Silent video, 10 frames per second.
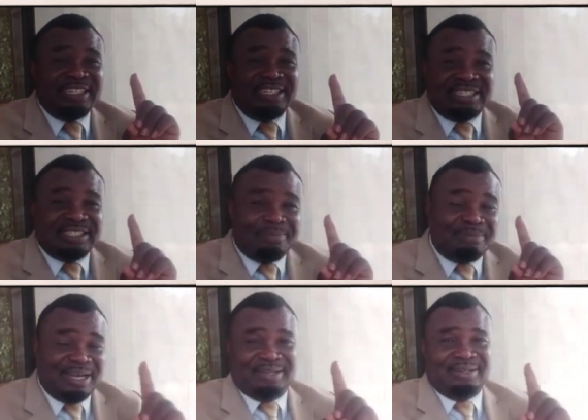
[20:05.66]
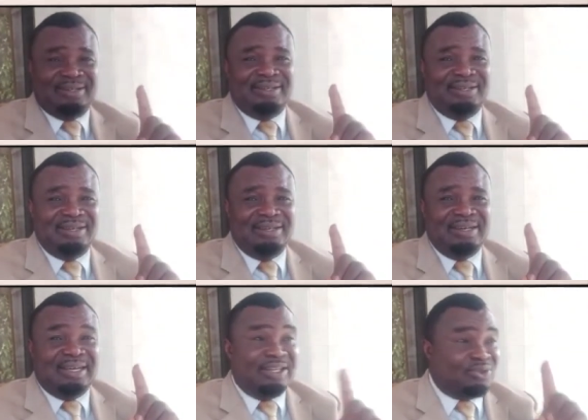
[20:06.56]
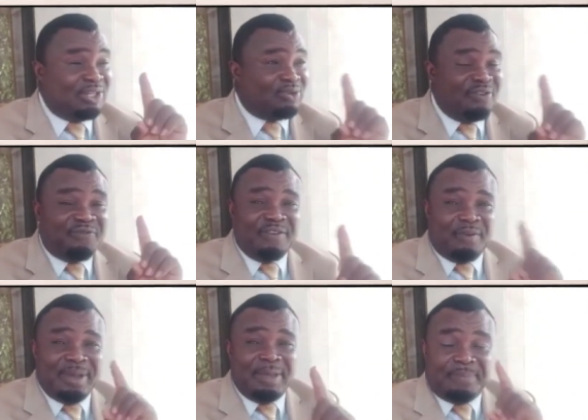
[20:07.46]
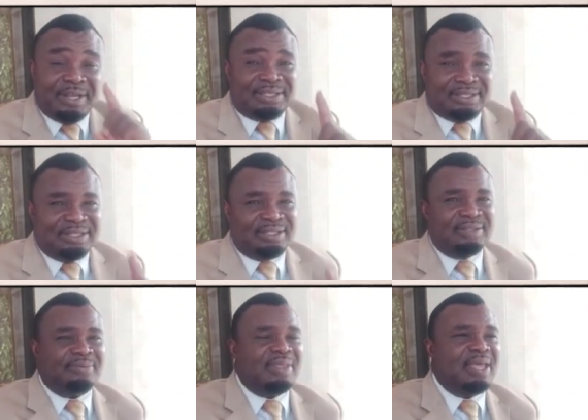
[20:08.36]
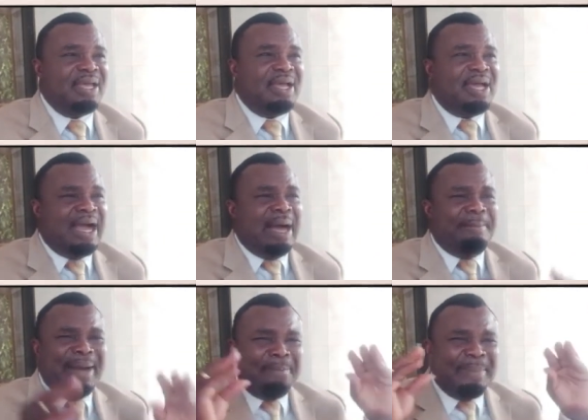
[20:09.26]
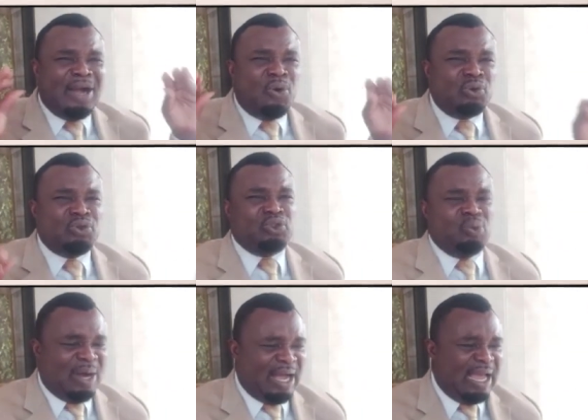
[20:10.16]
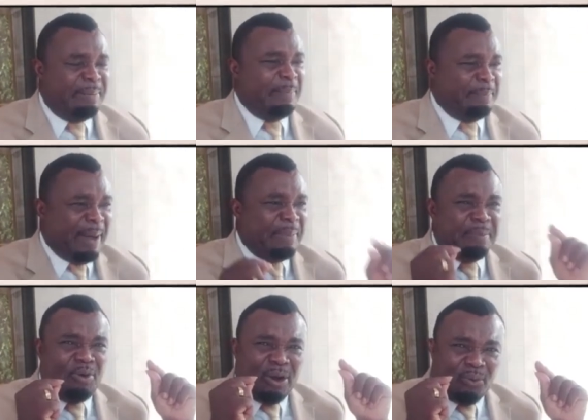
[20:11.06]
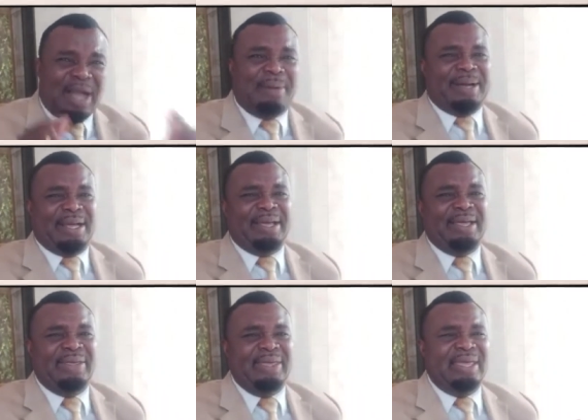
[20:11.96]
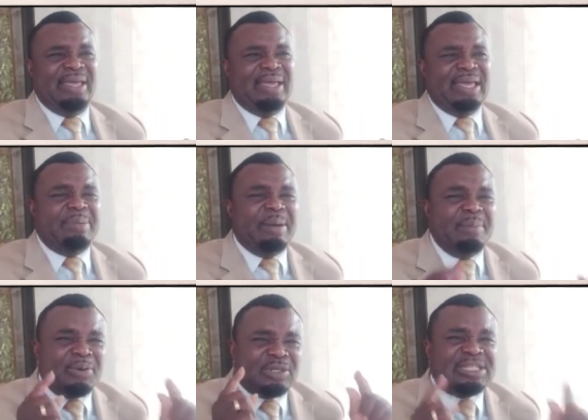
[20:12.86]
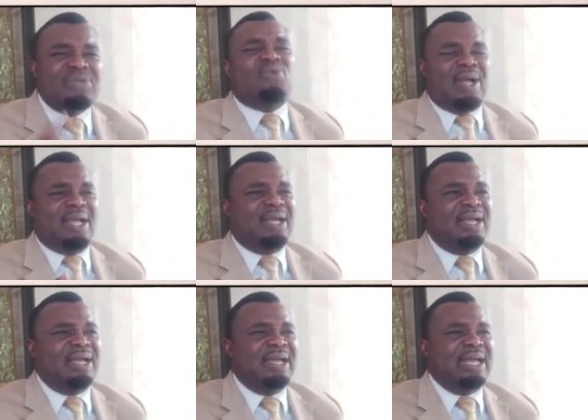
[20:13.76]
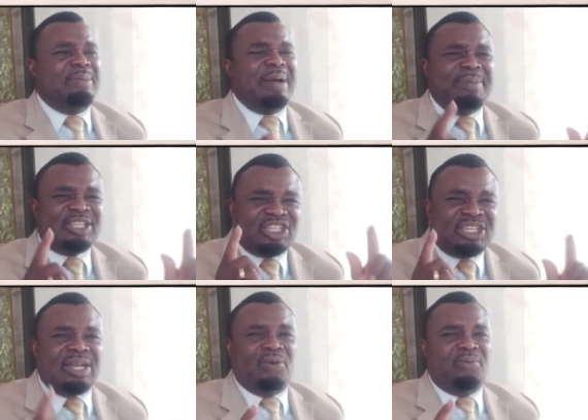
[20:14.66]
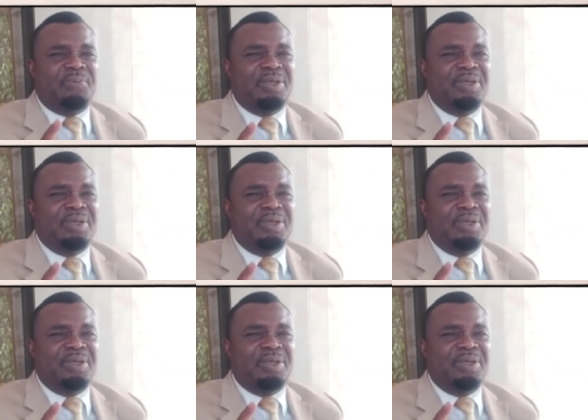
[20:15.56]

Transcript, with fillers: ending December and 2025 for the president. A mamma who do a papa more quaba, a bemo trinqua, a barber cheer,